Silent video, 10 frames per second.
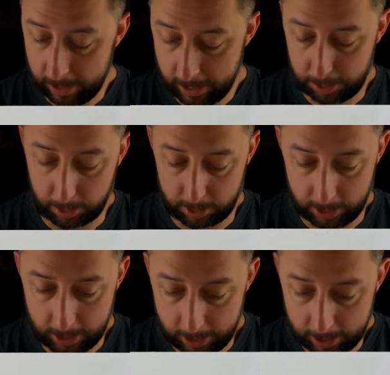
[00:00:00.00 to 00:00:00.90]

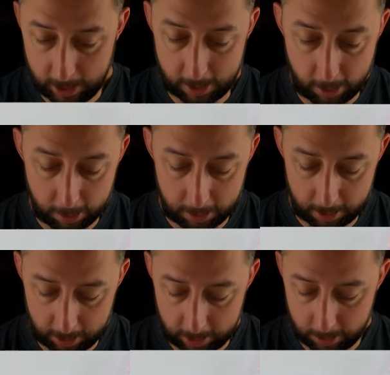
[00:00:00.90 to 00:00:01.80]
interesting
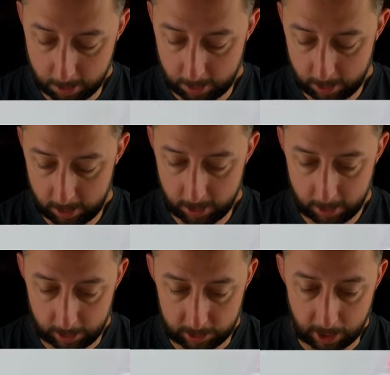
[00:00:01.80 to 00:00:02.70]
card in the order.
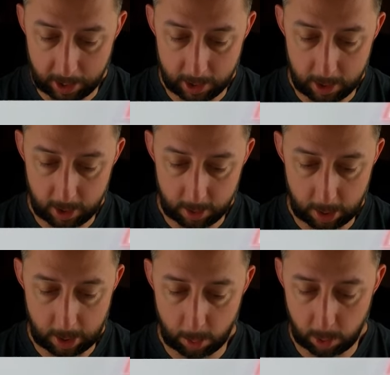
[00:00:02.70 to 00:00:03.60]
Excited,
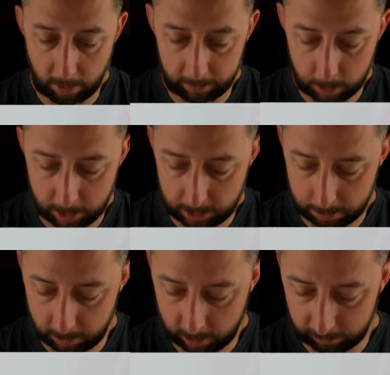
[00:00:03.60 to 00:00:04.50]
whatever words
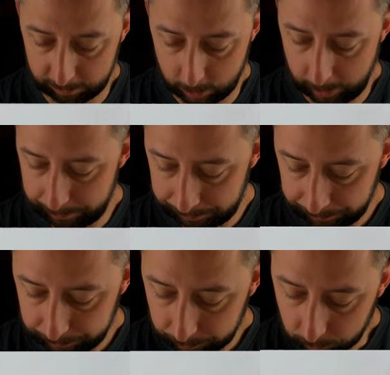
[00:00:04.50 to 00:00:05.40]
I'm looking for.
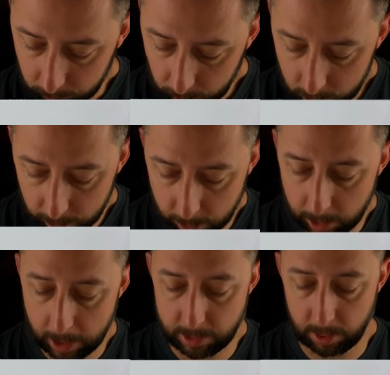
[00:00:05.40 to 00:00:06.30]

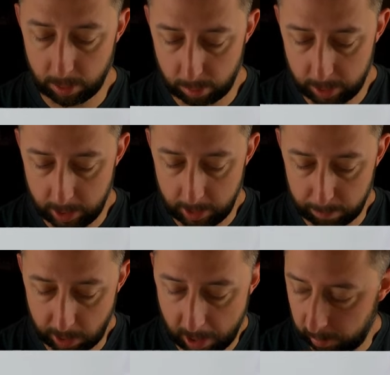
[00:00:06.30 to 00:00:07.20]
2003
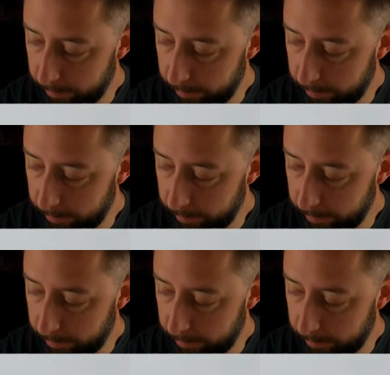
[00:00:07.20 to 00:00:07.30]
Black